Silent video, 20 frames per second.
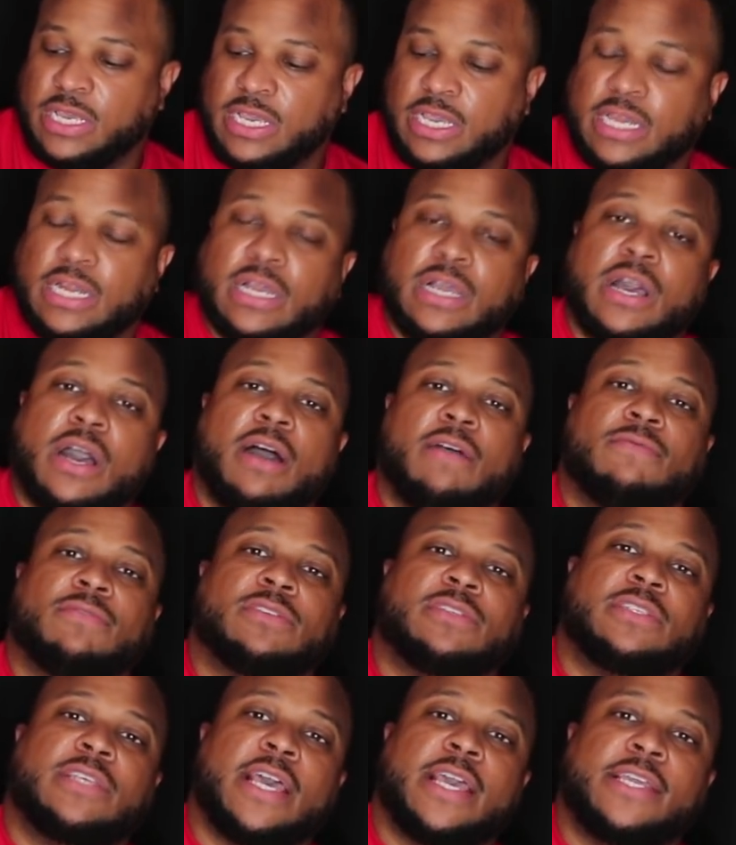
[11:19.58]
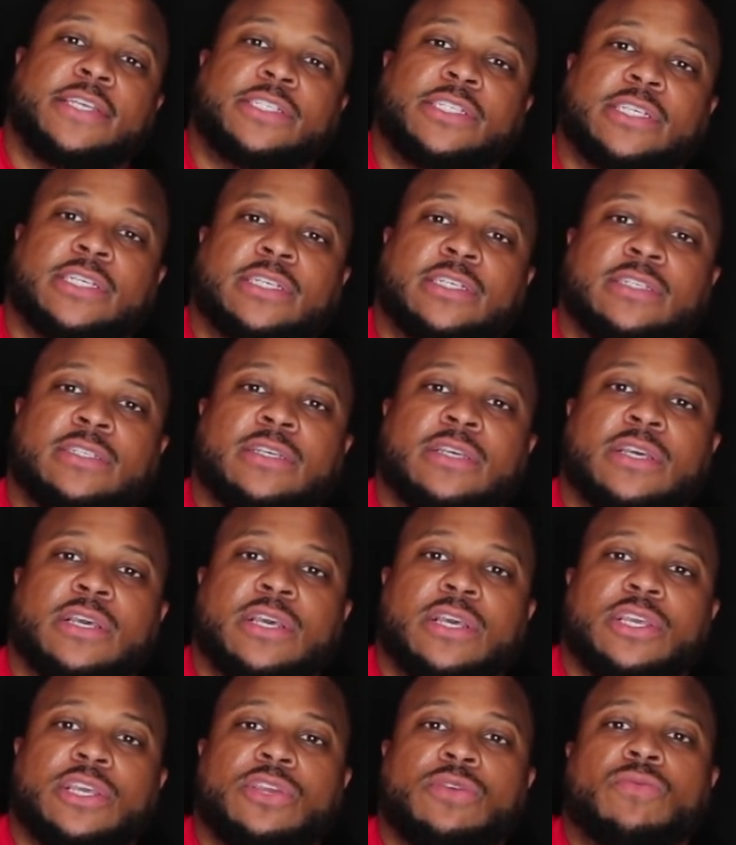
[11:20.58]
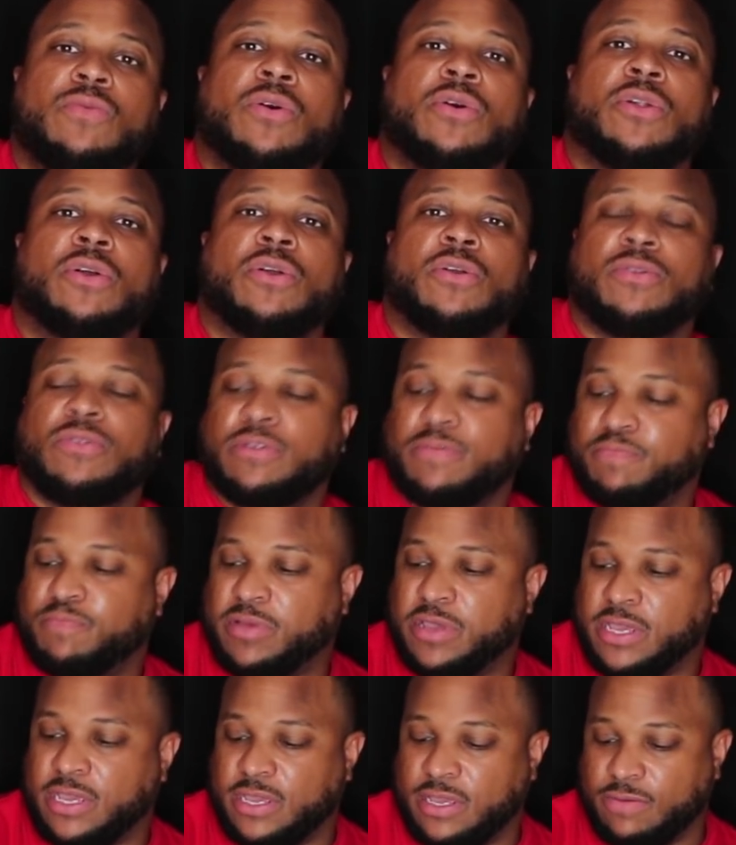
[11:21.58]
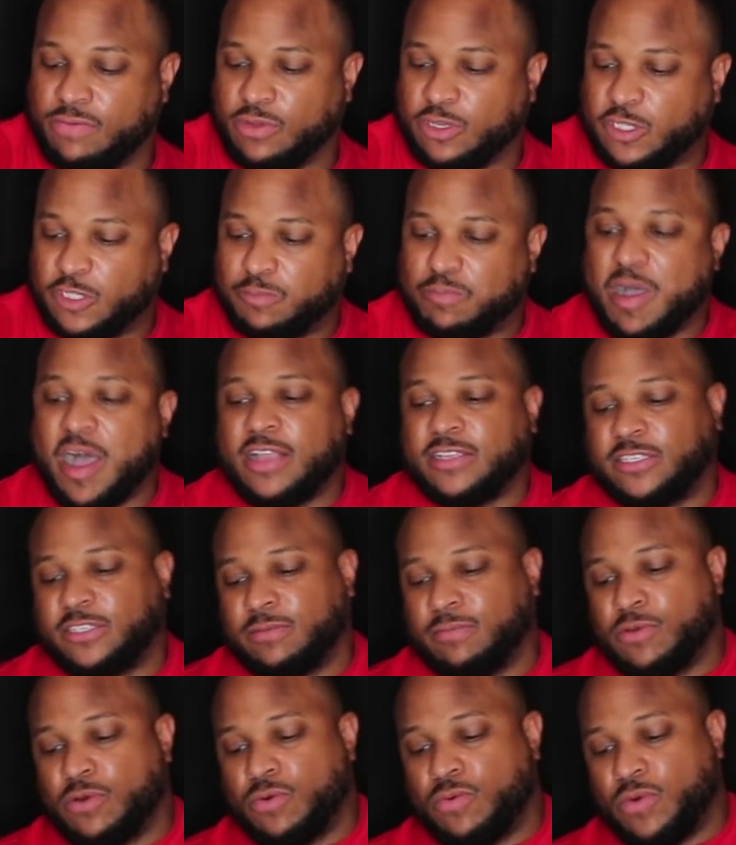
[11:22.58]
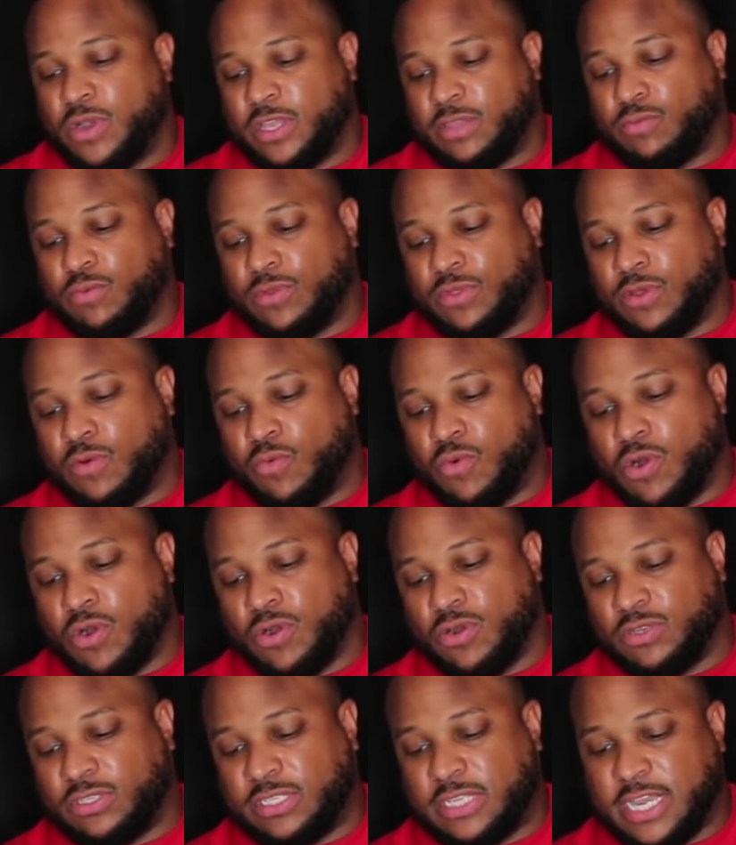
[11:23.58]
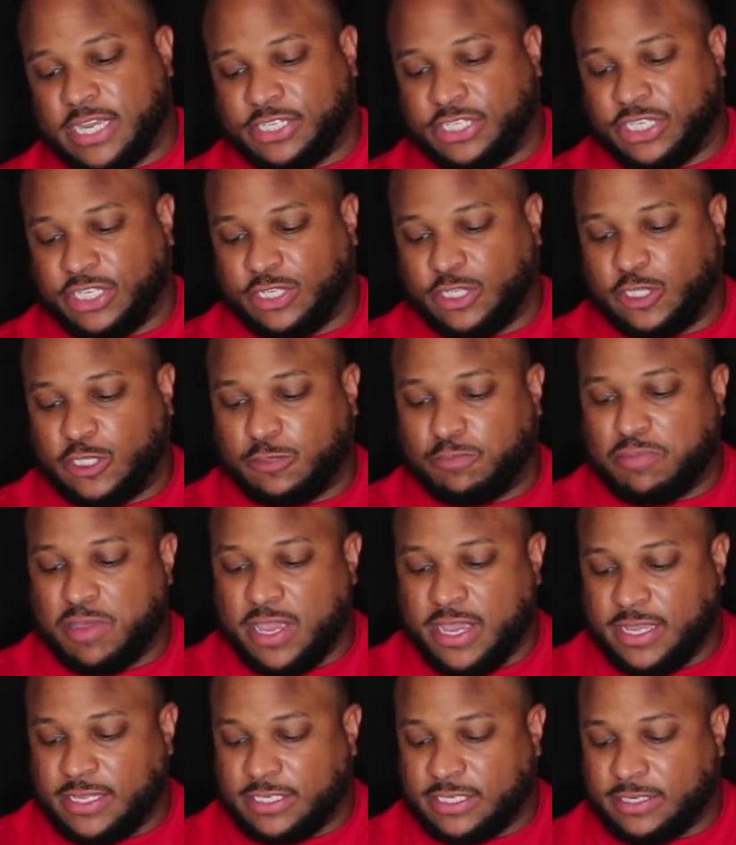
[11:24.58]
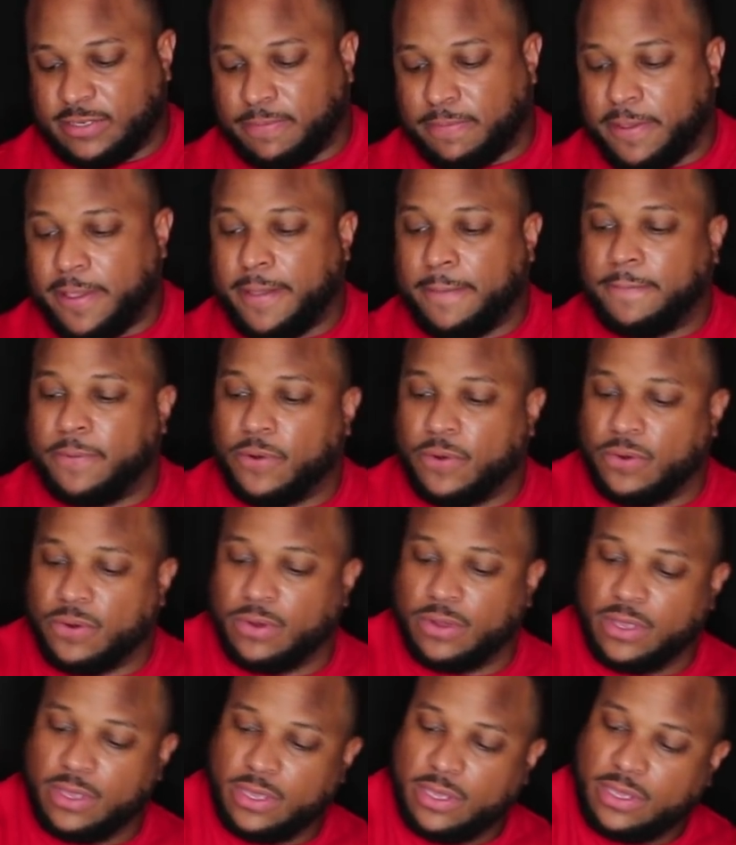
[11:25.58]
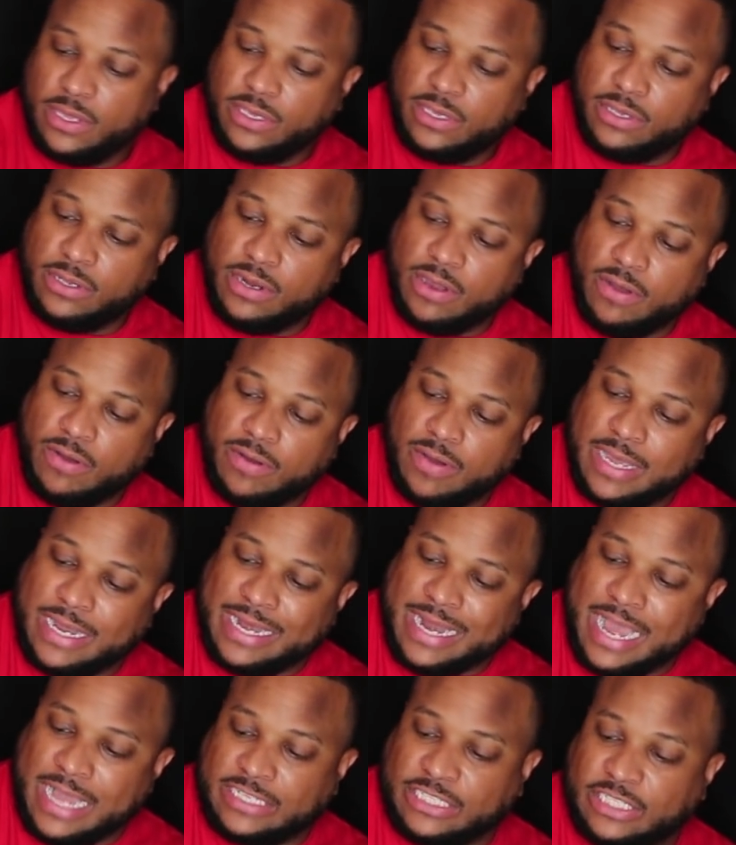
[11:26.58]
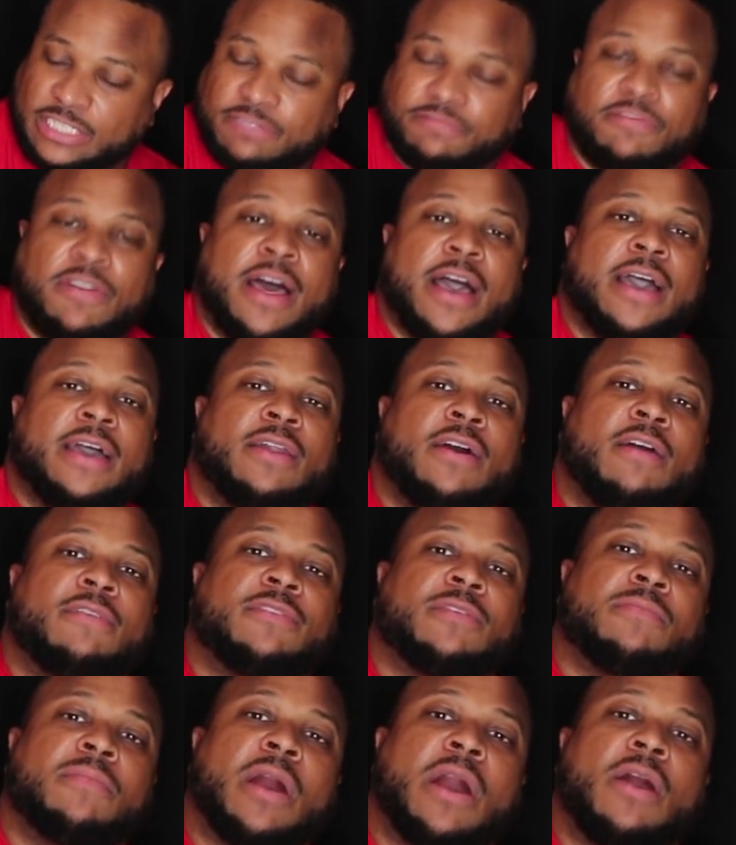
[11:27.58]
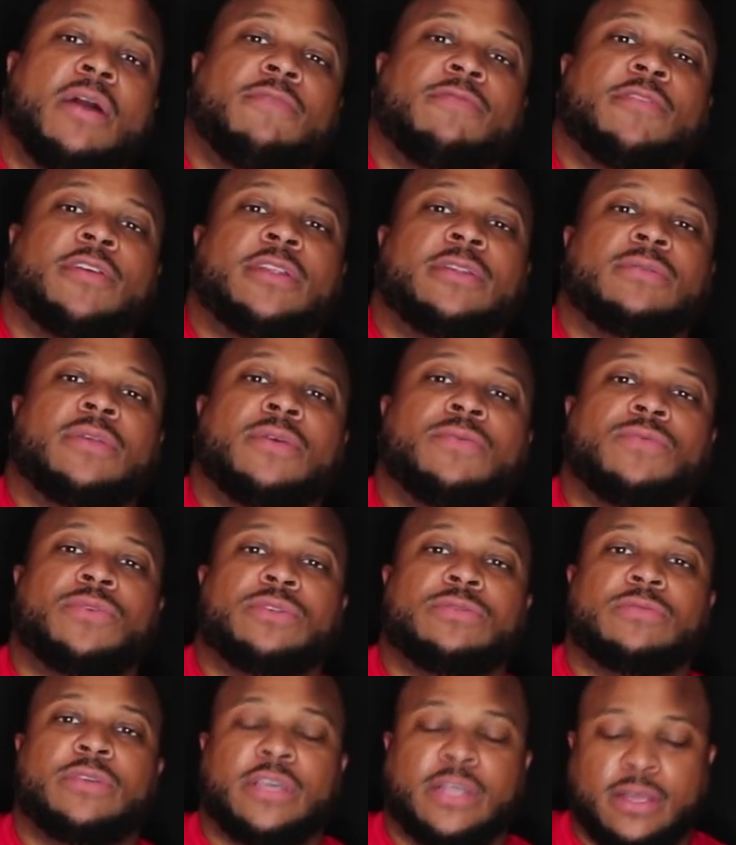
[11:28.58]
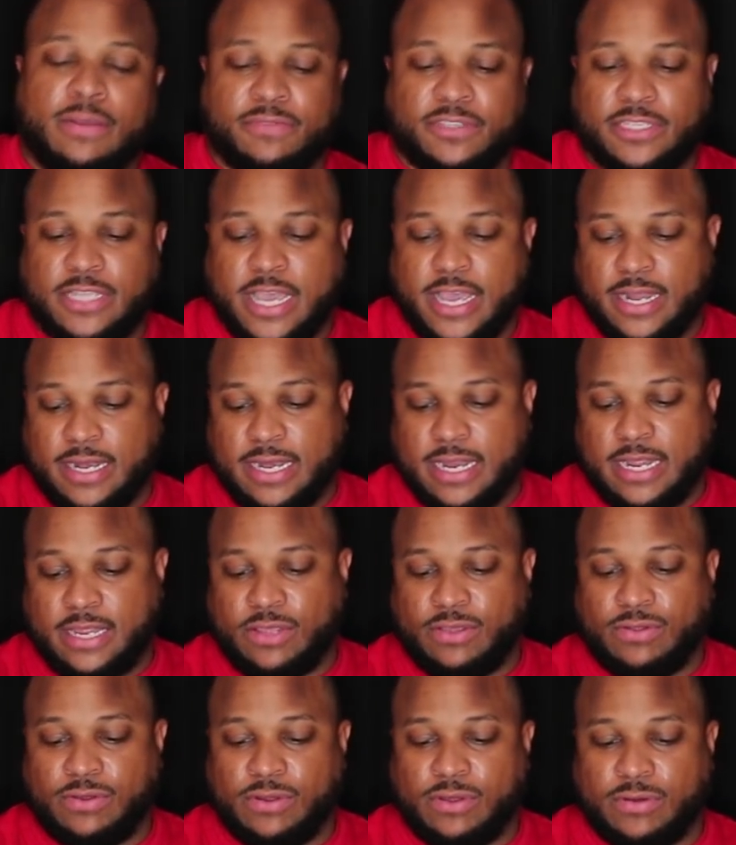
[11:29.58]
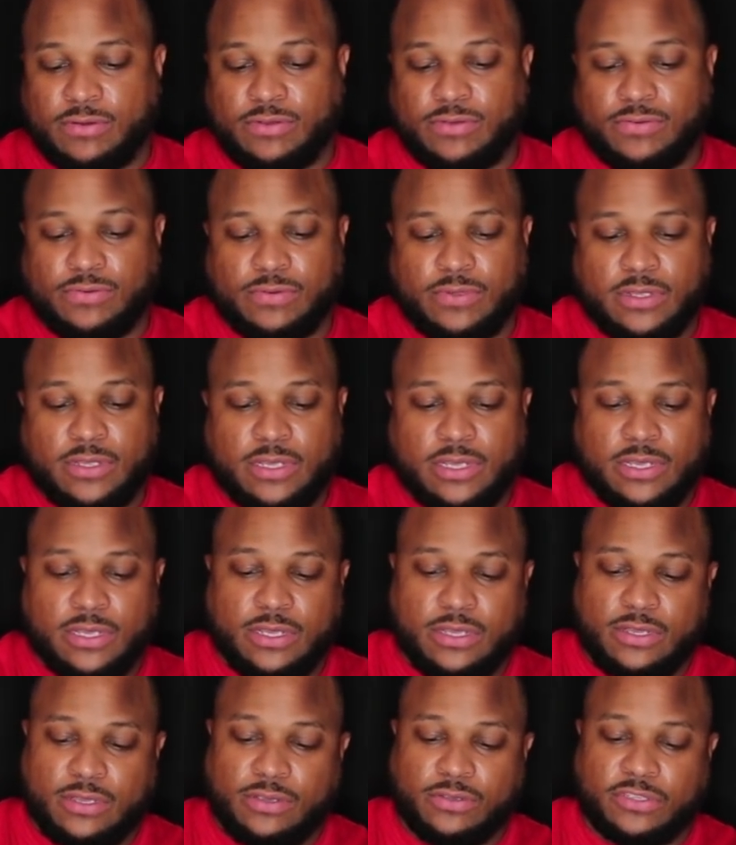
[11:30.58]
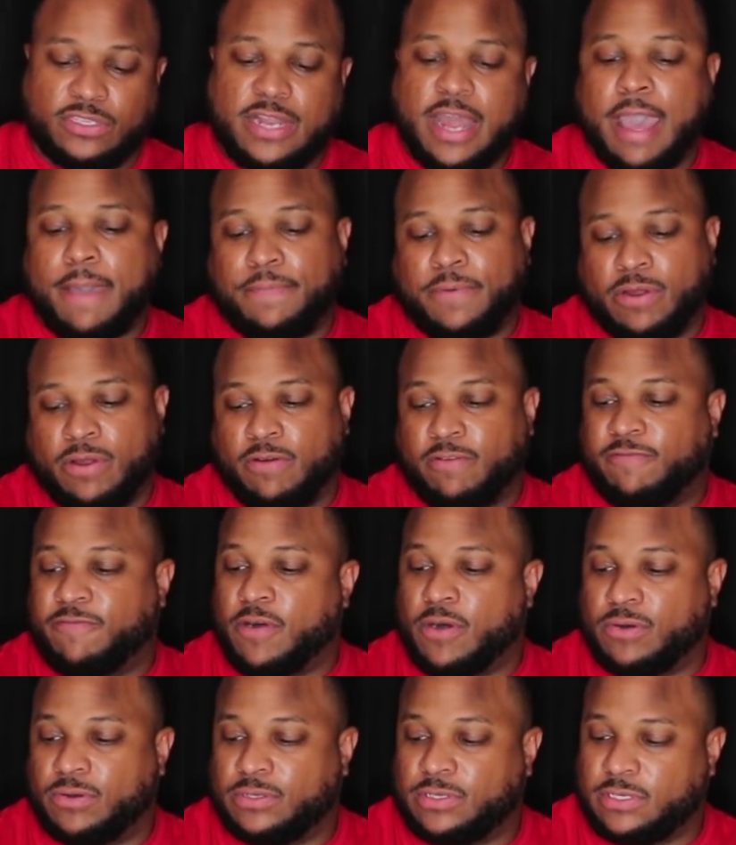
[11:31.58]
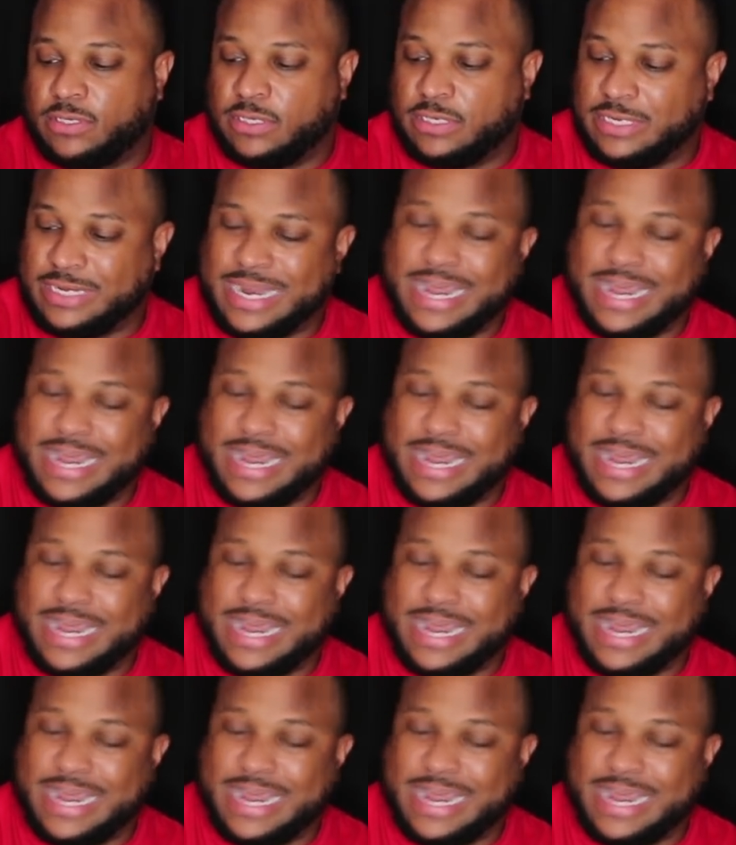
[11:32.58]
in a conversation. You want her to be responsible with the words that she speaks to people, you know, and not just flying off the mouth, and when you get upset that, you know, you snapping on folks.